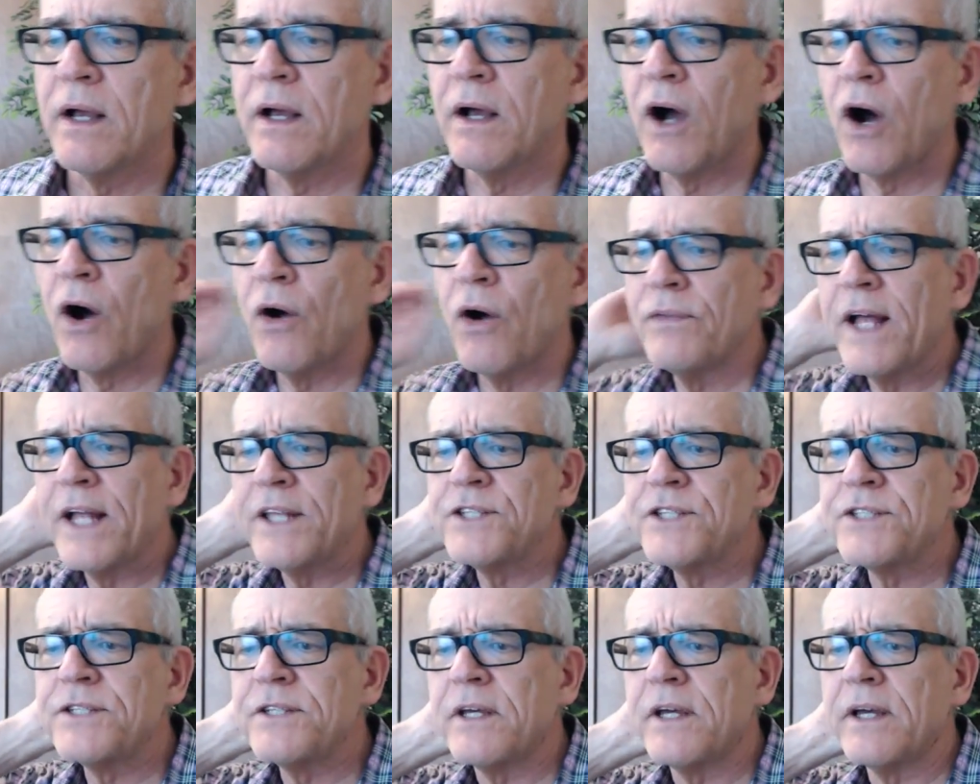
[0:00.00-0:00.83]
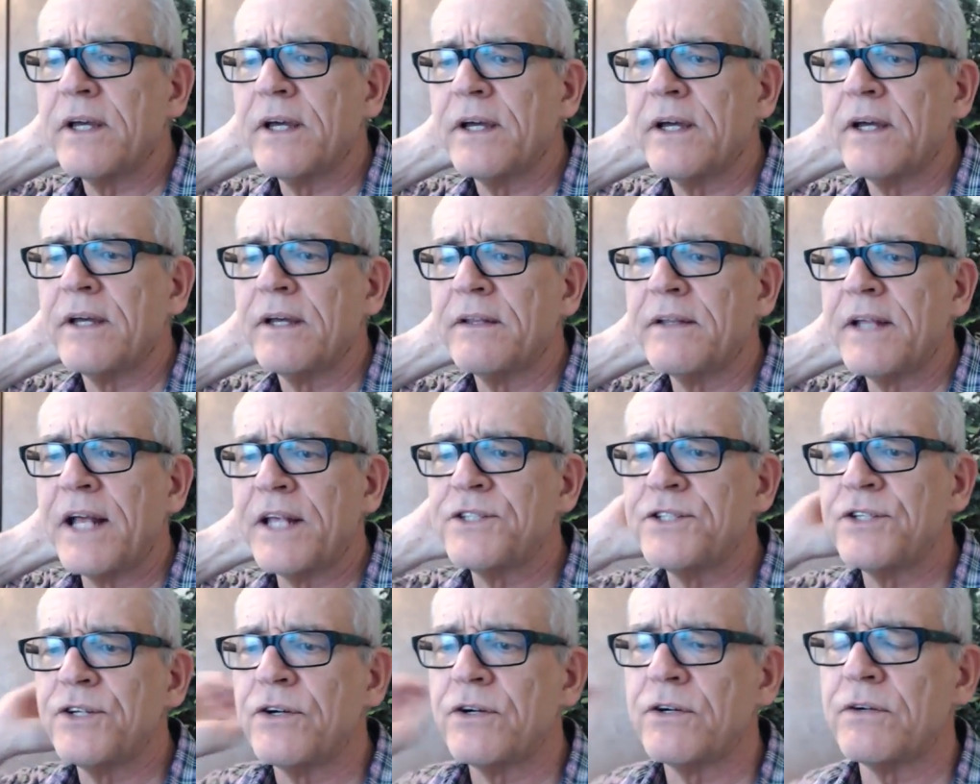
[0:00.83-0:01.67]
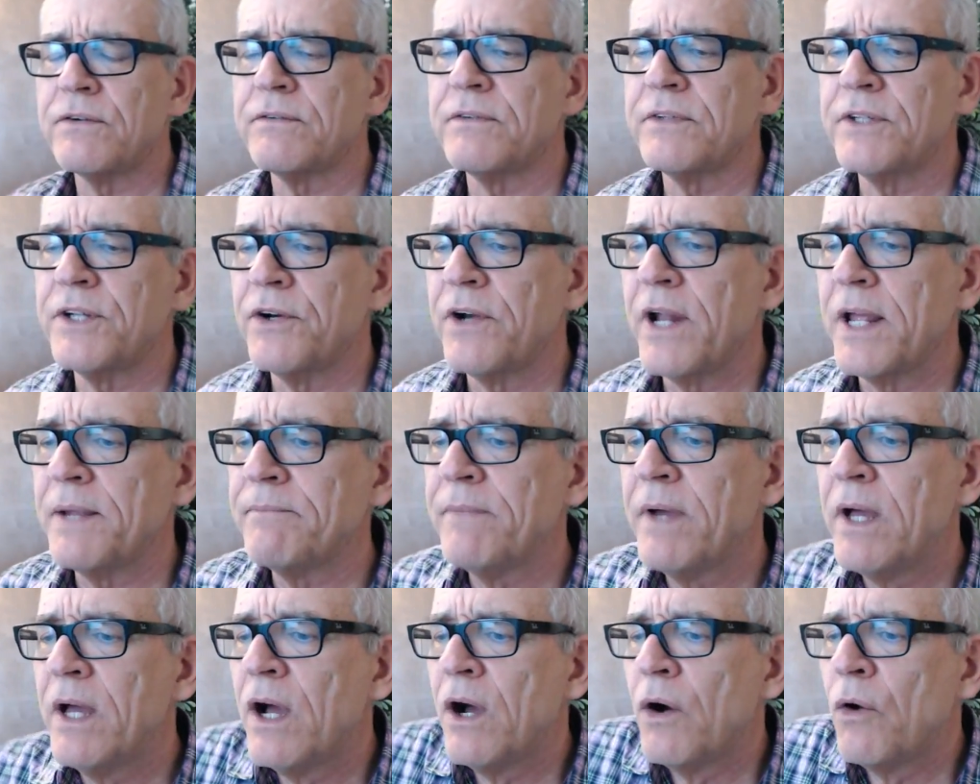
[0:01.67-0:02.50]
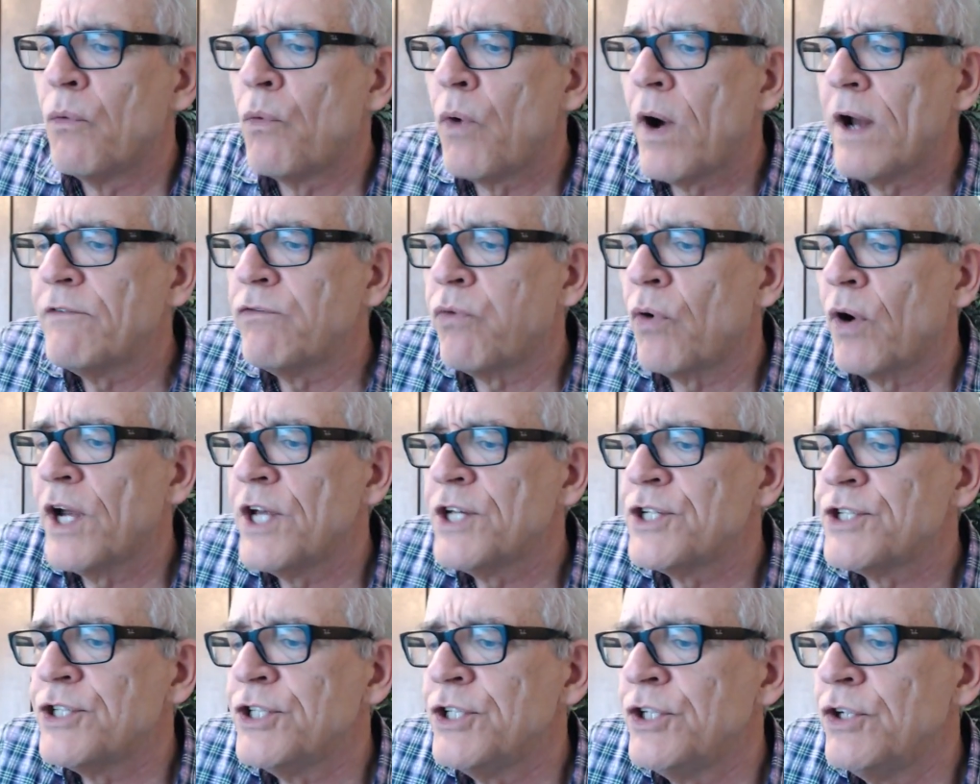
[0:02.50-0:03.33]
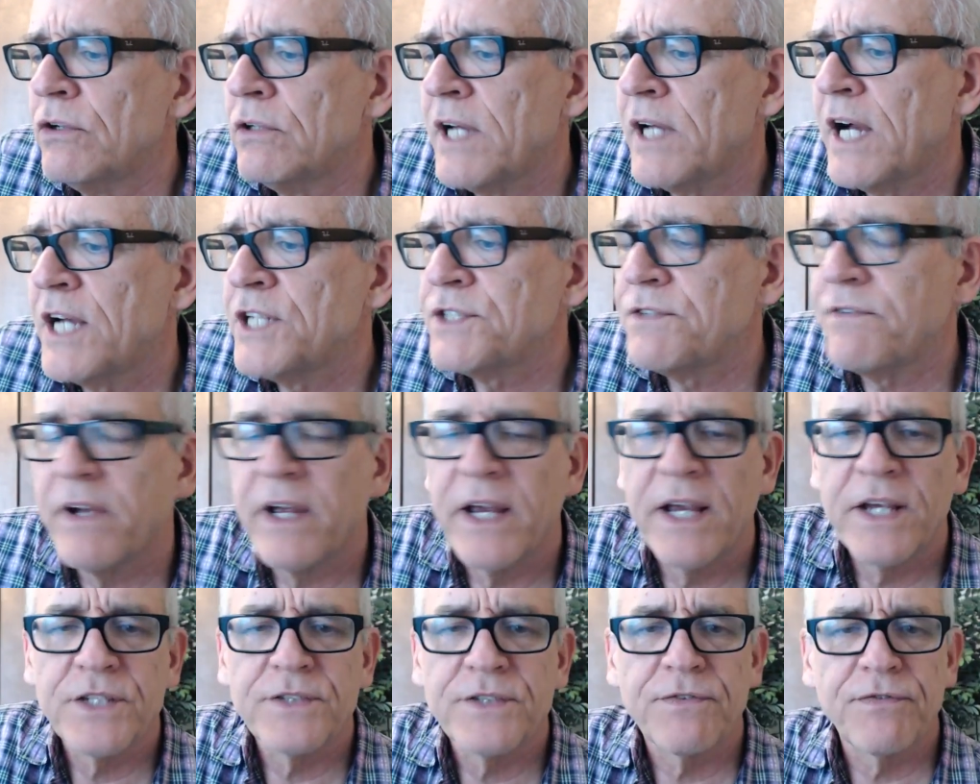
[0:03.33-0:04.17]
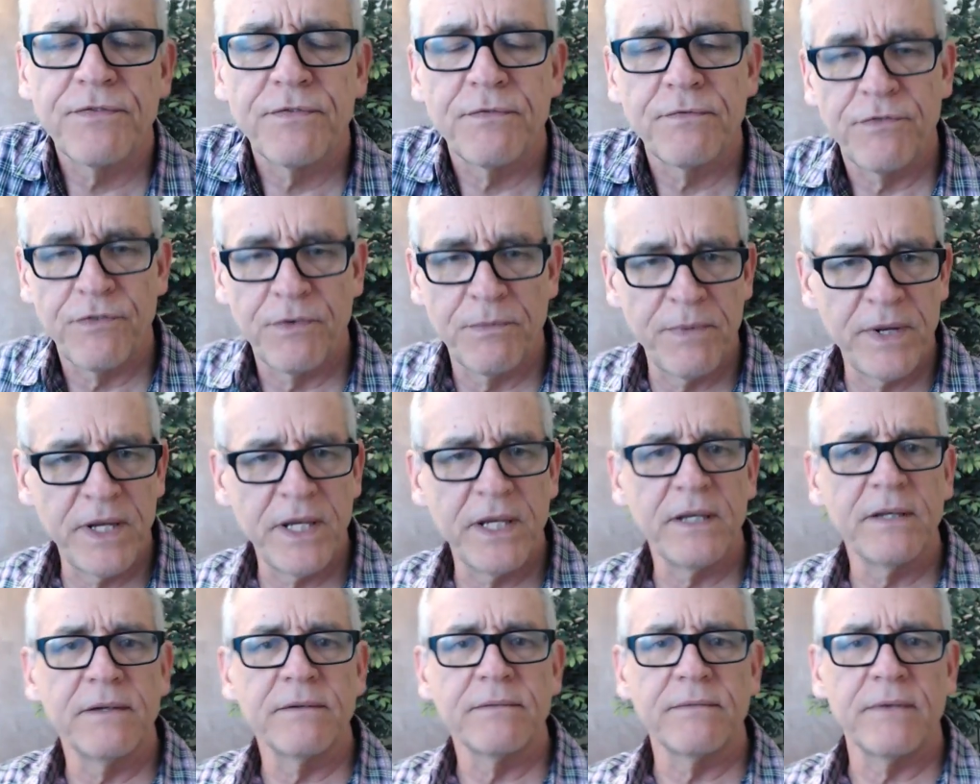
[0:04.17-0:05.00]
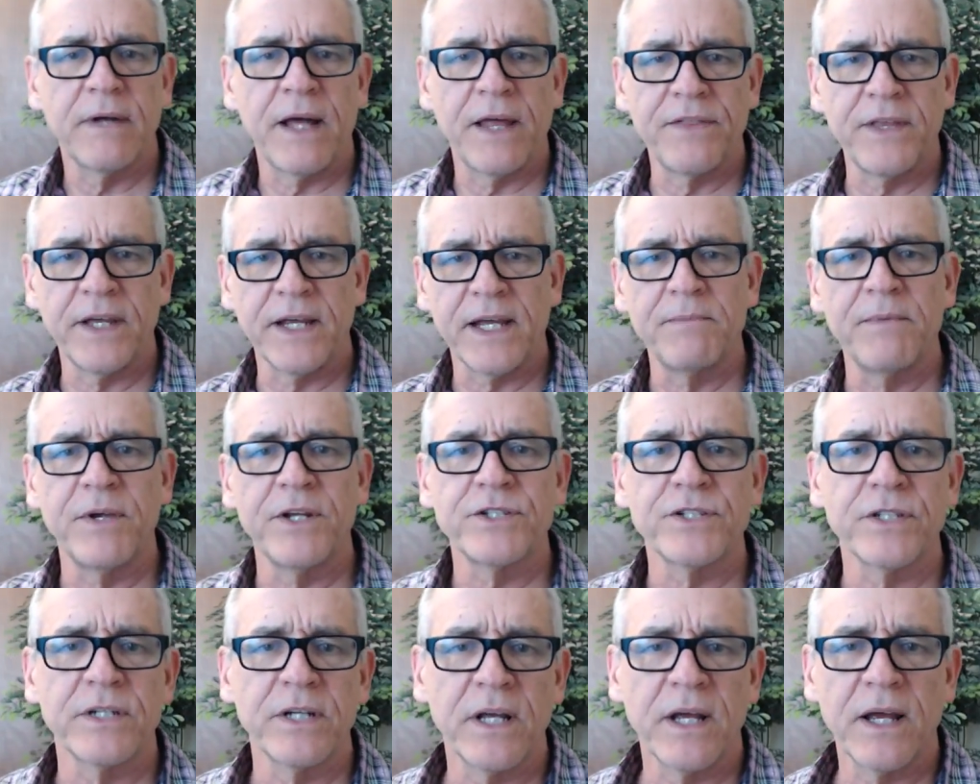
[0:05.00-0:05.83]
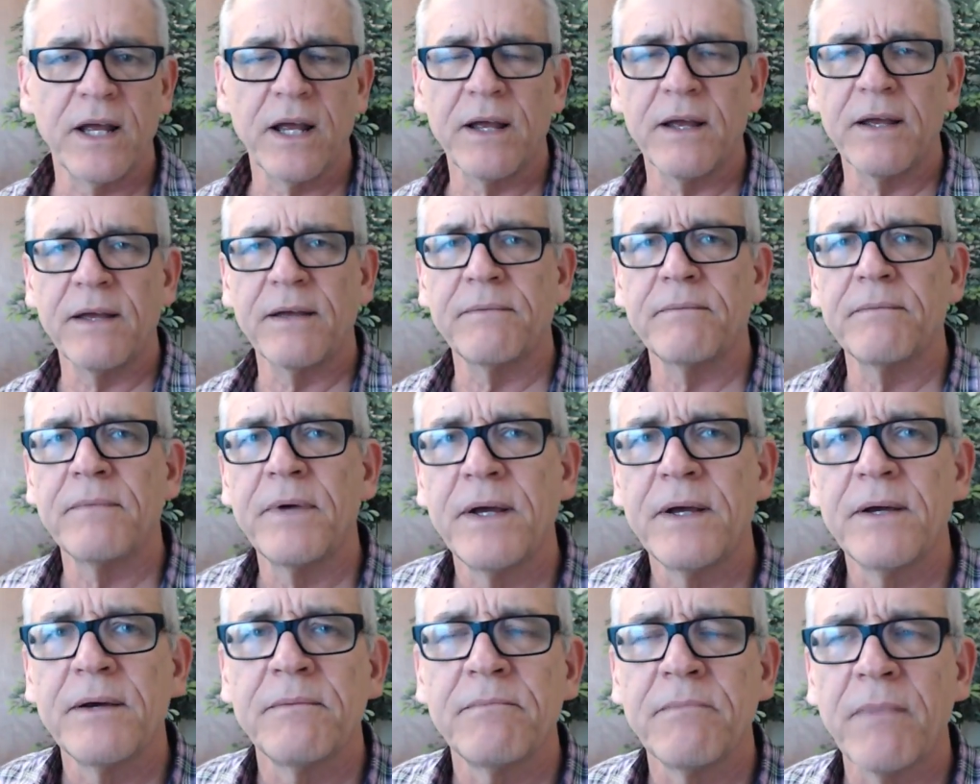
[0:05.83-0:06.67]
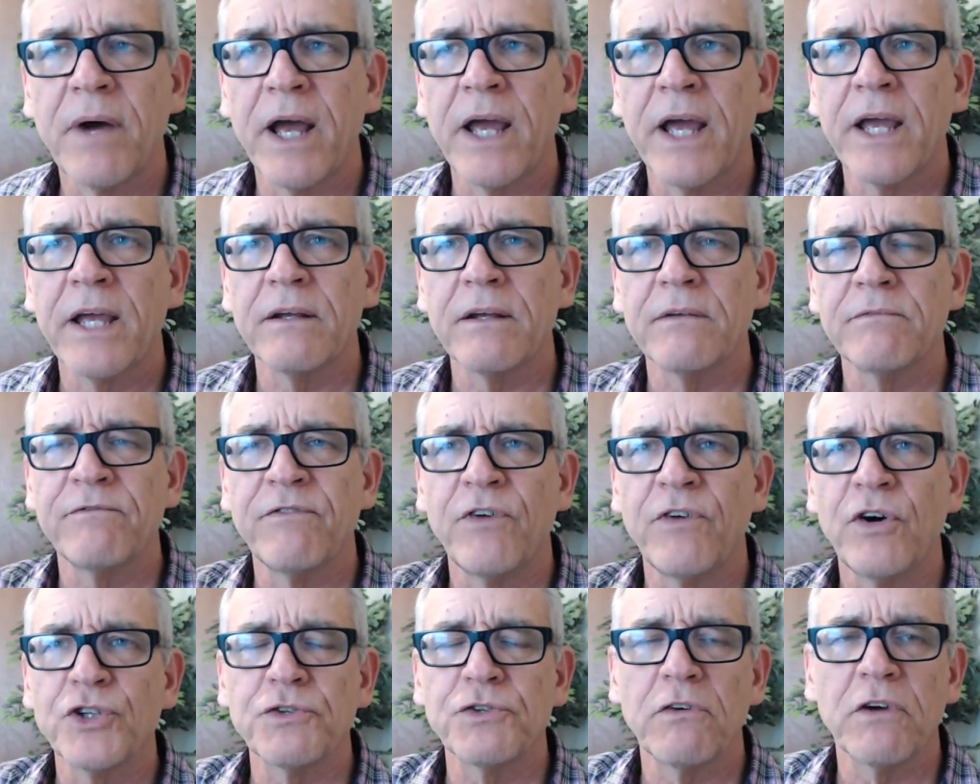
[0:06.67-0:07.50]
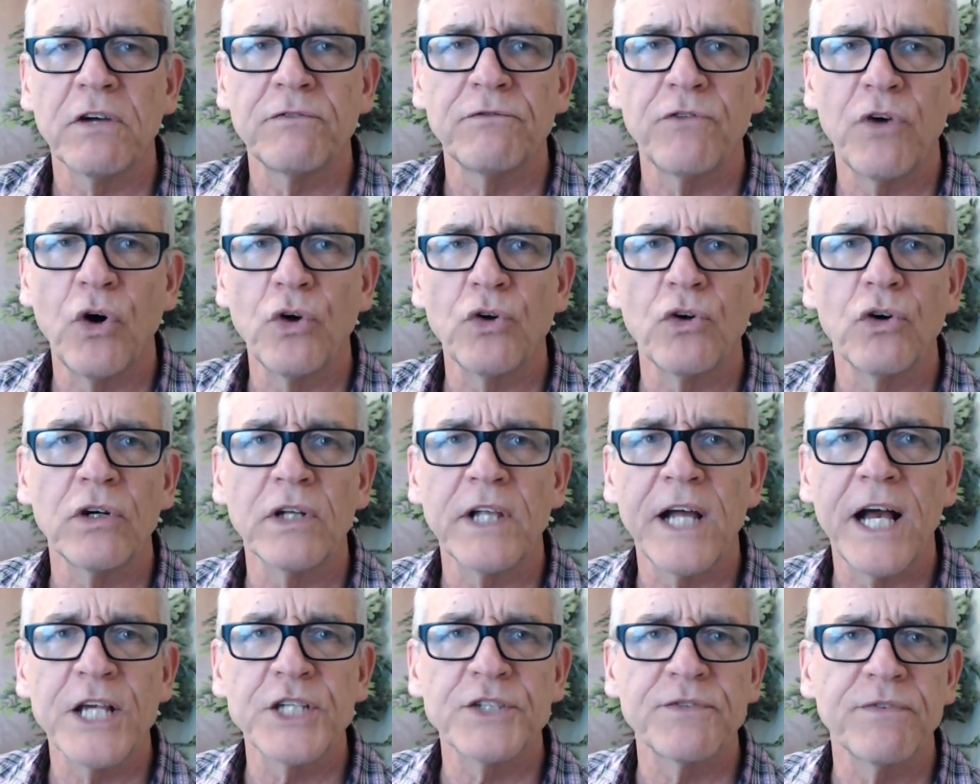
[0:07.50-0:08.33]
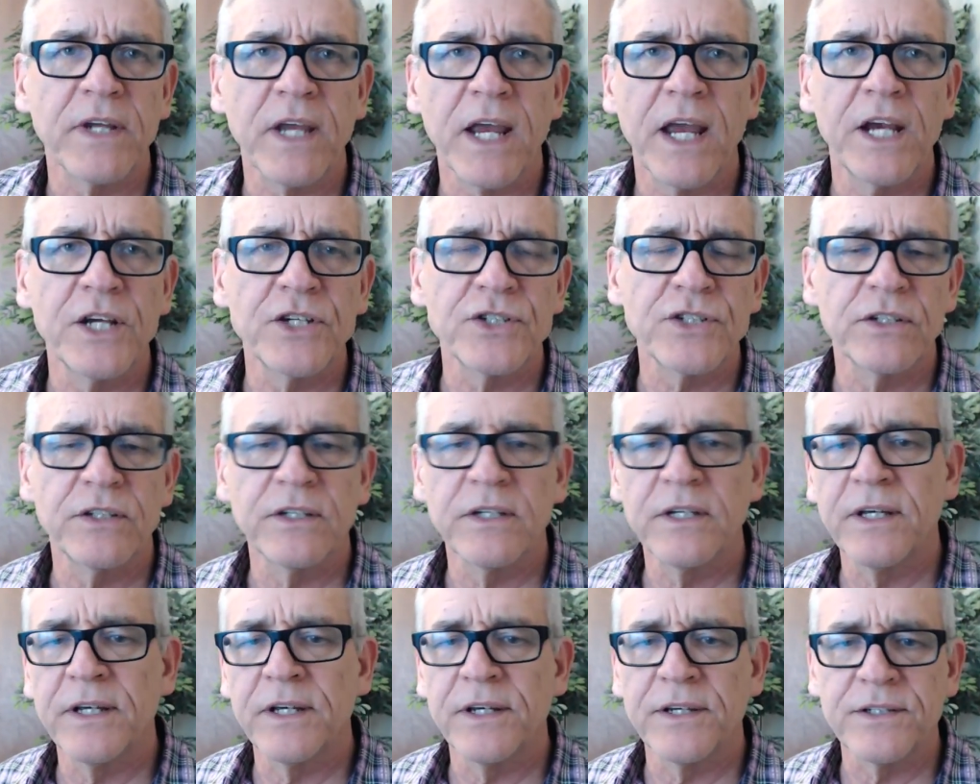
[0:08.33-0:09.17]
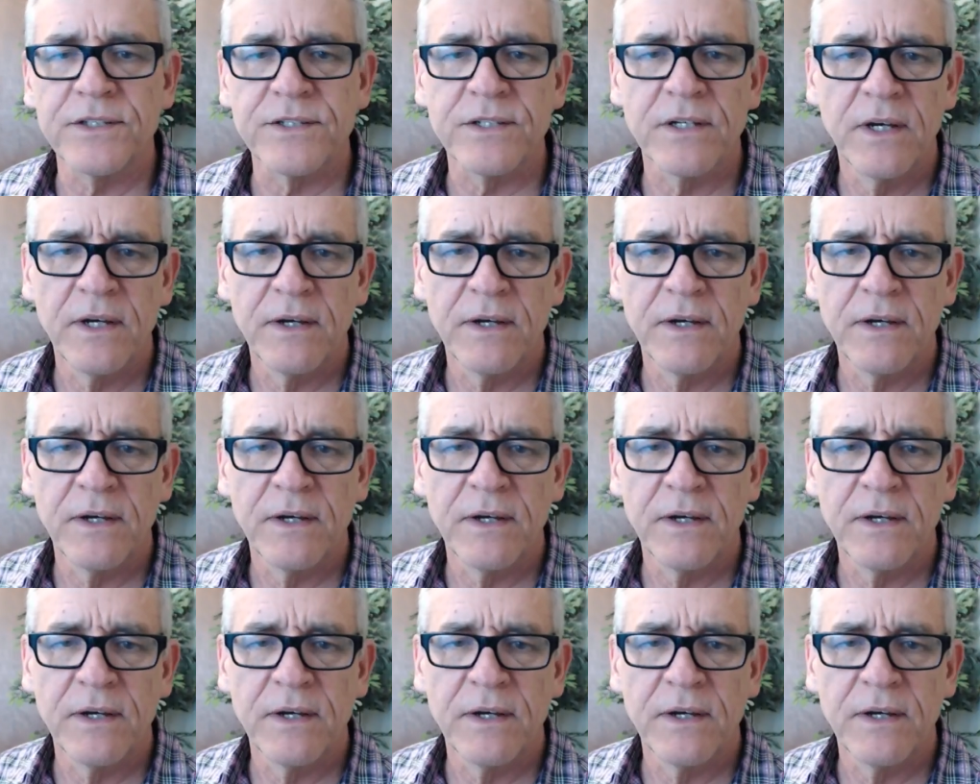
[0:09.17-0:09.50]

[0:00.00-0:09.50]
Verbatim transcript: Oh, that's uh, that's your your name what voice do you classify as? For me, I think I mentioned that my vocal, vocal classification is